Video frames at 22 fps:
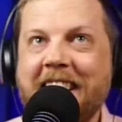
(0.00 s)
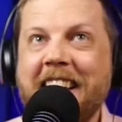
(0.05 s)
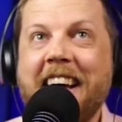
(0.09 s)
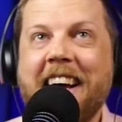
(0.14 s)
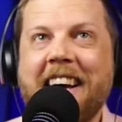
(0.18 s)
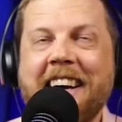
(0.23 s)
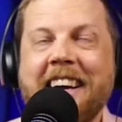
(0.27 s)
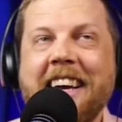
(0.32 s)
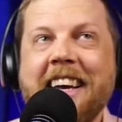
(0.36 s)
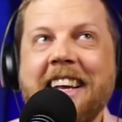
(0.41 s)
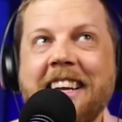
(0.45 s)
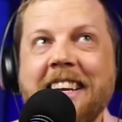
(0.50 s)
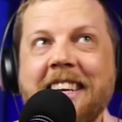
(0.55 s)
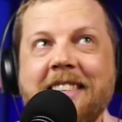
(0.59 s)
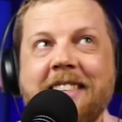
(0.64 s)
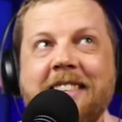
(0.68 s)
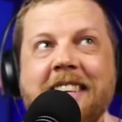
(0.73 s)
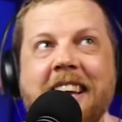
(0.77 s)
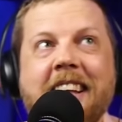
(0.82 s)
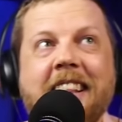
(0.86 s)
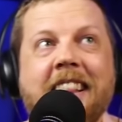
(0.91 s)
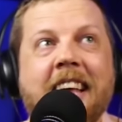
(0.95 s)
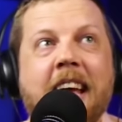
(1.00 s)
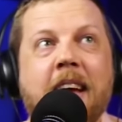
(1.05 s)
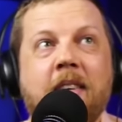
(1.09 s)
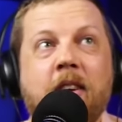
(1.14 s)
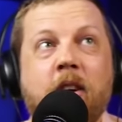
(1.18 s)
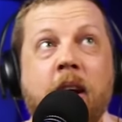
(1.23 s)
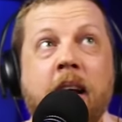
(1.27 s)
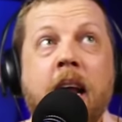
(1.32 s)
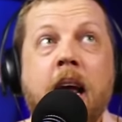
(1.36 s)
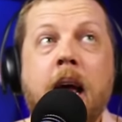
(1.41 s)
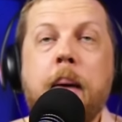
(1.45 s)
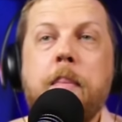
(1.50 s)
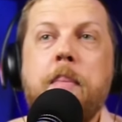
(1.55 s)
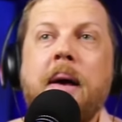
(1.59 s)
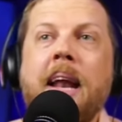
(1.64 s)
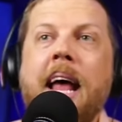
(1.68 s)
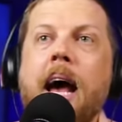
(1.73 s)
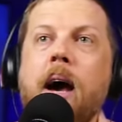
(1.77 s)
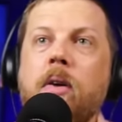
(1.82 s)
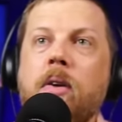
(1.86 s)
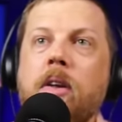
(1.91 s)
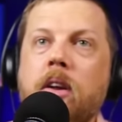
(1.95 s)
Yeah, it is sadly evergreen. Like, but
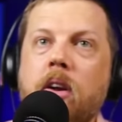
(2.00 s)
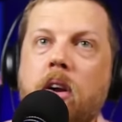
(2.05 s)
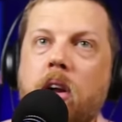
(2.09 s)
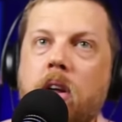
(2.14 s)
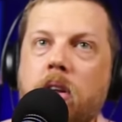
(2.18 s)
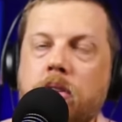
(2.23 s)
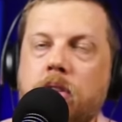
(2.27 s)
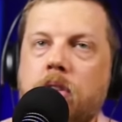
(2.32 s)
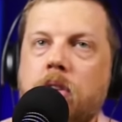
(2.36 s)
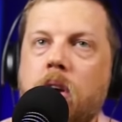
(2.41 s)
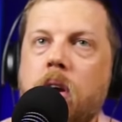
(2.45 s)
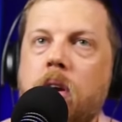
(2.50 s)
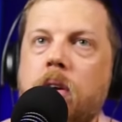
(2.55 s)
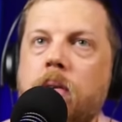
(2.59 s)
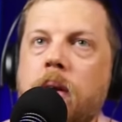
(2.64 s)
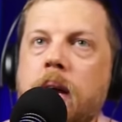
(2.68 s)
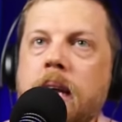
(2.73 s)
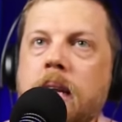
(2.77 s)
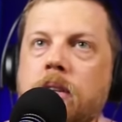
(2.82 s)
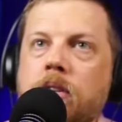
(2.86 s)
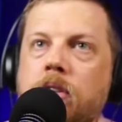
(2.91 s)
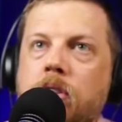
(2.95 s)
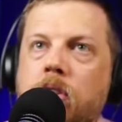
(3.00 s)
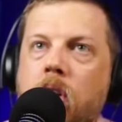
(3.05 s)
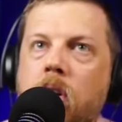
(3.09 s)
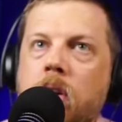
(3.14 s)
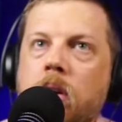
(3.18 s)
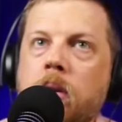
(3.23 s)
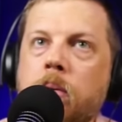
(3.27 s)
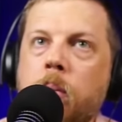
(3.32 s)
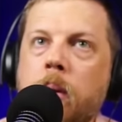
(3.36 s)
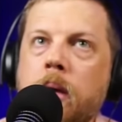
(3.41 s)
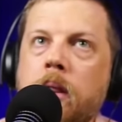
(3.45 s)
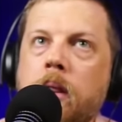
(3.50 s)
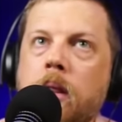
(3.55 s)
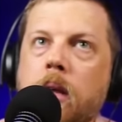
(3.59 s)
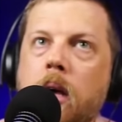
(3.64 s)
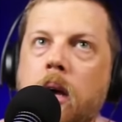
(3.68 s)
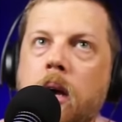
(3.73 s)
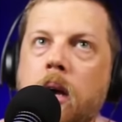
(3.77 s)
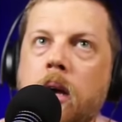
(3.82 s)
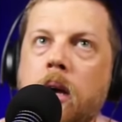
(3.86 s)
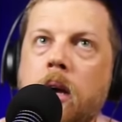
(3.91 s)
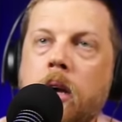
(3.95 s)
how did it all start? Right, it started with
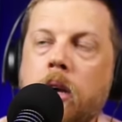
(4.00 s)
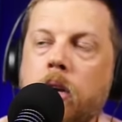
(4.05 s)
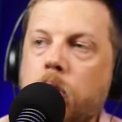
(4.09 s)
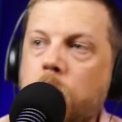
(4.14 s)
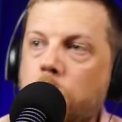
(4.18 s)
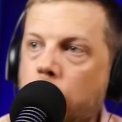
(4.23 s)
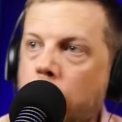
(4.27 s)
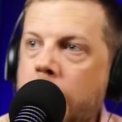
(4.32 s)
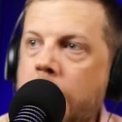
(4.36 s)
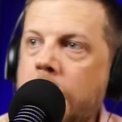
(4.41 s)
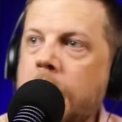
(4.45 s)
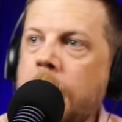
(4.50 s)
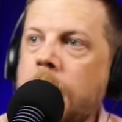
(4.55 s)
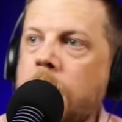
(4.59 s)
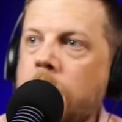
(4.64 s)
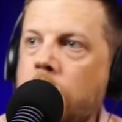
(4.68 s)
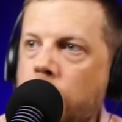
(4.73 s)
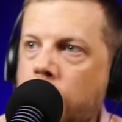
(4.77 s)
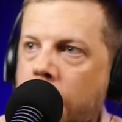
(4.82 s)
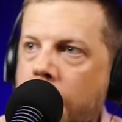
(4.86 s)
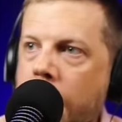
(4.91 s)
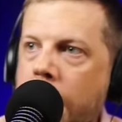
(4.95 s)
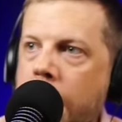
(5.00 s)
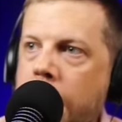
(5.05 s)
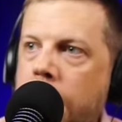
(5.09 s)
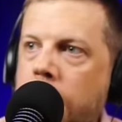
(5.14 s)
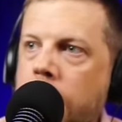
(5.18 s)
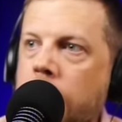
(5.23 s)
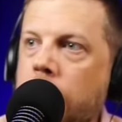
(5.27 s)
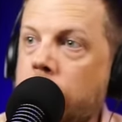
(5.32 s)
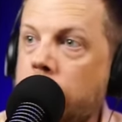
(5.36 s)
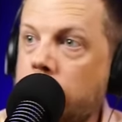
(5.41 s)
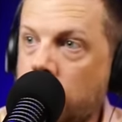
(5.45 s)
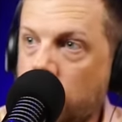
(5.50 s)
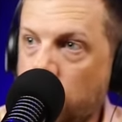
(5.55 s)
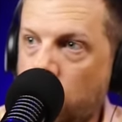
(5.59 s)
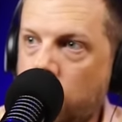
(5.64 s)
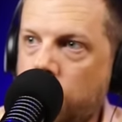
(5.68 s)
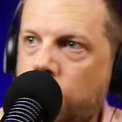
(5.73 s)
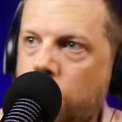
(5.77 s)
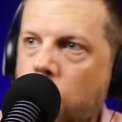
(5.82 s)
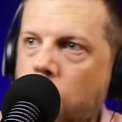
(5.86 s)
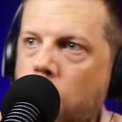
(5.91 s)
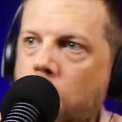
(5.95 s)
Kuwait and Iraq and the
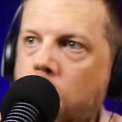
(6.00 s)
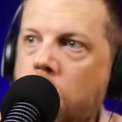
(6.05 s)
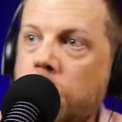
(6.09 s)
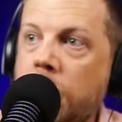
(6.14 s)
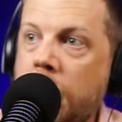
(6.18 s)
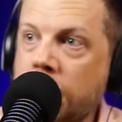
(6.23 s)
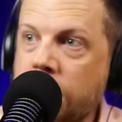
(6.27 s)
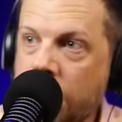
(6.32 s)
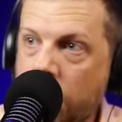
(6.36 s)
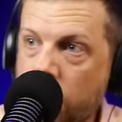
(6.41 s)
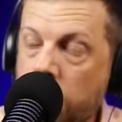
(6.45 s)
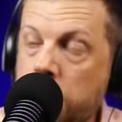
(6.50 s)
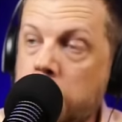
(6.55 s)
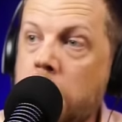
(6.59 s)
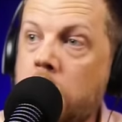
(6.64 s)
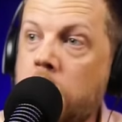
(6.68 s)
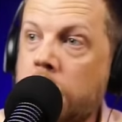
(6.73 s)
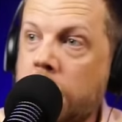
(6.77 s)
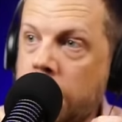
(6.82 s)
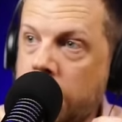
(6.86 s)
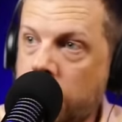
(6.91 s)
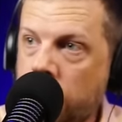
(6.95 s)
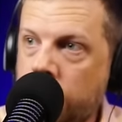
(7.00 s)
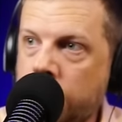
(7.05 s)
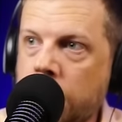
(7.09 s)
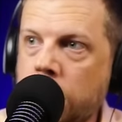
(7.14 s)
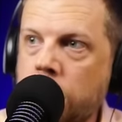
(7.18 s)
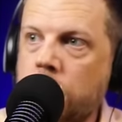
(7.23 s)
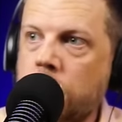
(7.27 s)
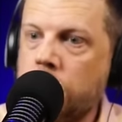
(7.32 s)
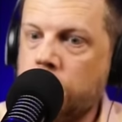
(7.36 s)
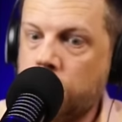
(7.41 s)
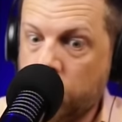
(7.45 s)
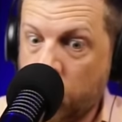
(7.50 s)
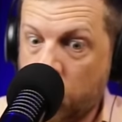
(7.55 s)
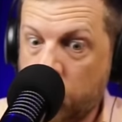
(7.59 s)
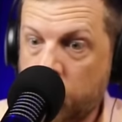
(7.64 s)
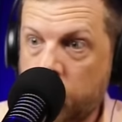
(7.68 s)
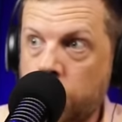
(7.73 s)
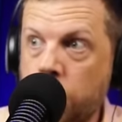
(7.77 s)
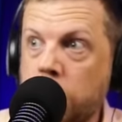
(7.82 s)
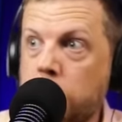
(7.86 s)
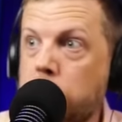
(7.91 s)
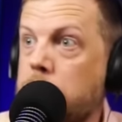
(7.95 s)
Gulf War. That's how American intervention
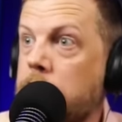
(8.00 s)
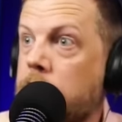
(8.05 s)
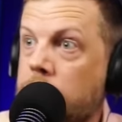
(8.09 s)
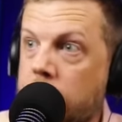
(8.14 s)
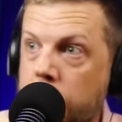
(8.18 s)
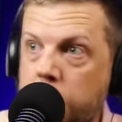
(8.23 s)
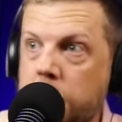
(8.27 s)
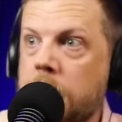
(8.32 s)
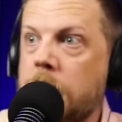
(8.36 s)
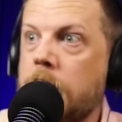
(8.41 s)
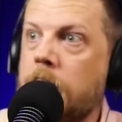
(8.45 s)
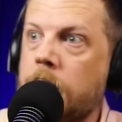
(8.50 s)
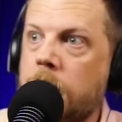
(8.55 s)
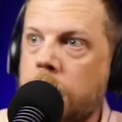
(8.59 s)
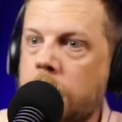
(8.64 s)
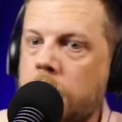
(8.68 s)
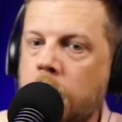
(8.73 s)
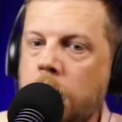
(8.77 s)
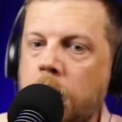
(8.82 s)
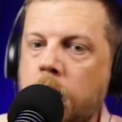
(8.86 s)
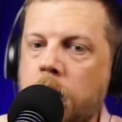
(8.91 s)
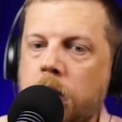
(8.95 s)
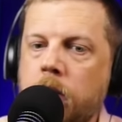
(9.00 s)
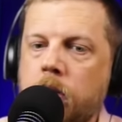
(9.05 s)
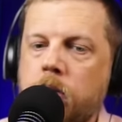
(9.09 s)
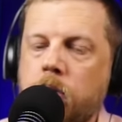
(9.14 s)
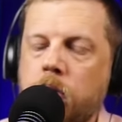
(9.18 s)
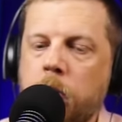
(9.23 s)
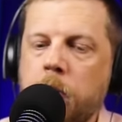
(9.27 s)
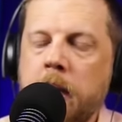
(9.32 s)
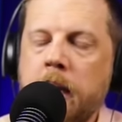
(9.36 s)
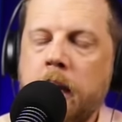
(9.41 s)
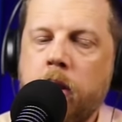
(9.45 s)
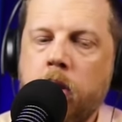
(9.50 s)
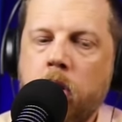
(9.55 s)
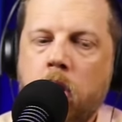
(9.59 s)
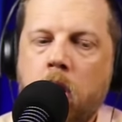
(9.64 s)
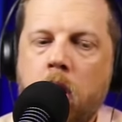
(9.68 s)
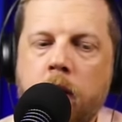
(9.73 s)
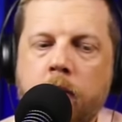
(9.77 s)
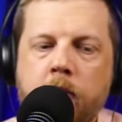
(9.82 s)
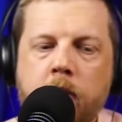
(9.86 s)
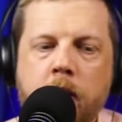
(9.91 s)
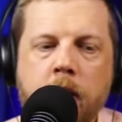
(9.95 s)
started, which precipitated so many other
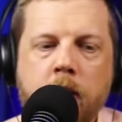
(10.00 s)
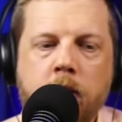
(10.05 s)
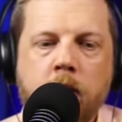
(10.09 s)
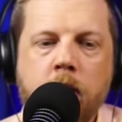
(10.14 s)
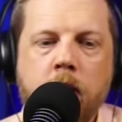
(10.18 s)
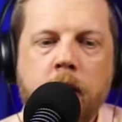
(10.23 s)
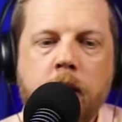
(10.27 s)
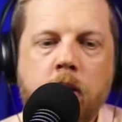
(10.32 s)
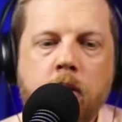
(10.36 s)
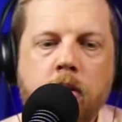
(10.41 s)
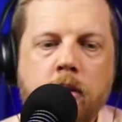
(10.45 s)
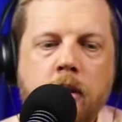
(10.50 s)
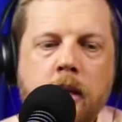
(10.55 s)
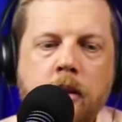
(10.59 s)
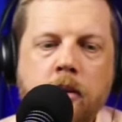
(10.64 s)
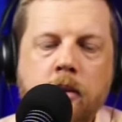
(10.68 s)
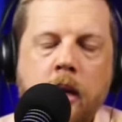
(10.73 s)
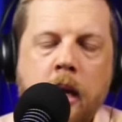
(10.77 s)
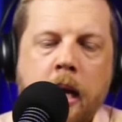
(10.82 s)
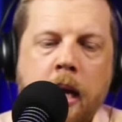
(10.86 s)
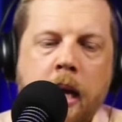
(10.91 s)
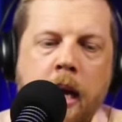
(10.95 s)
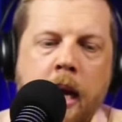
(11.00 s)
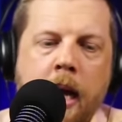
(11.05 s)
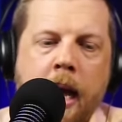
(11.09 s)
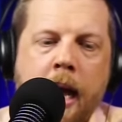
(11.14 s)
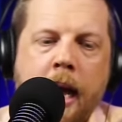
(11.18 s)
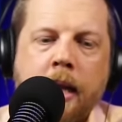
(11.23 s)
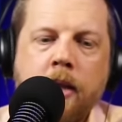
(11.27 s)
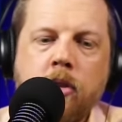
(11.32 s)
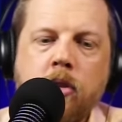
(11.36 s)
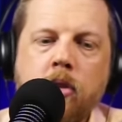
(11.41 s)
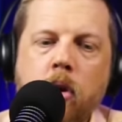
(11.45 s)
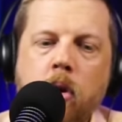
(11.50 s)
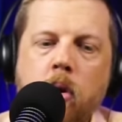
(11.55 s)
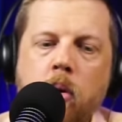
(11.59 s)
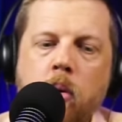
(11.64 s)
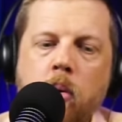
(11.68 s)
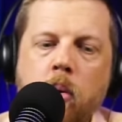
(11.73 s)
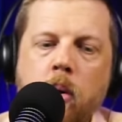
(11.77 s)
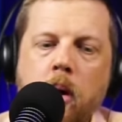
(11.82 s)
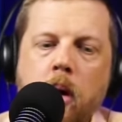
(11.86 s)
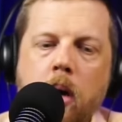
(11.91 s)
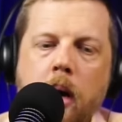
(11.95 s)
conflicts in the years since. And
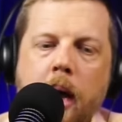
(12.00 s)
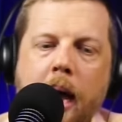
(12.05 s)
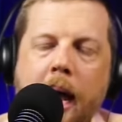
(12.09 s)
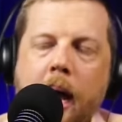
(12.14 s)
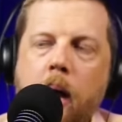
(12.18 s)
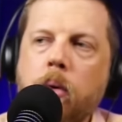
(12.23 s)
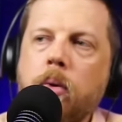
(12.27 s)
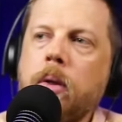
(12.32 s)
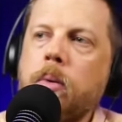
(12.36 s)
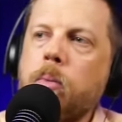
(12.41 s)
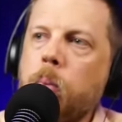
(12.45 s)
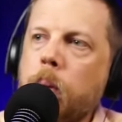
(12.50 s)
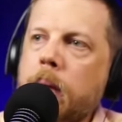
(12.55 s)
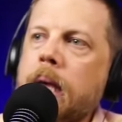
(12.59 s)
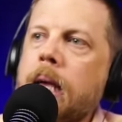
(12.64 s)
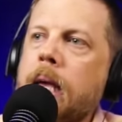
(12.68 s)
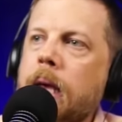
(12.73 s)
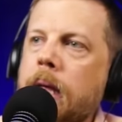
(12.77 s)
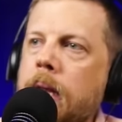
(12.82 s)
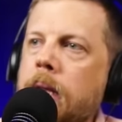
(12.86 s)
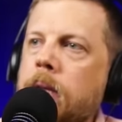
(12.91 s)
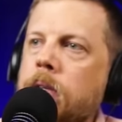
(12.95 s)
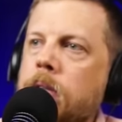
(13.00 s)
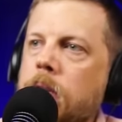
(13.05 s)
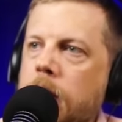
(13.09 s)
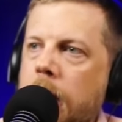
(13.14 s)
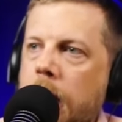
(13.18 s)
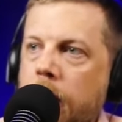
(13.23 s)
so, how did we get into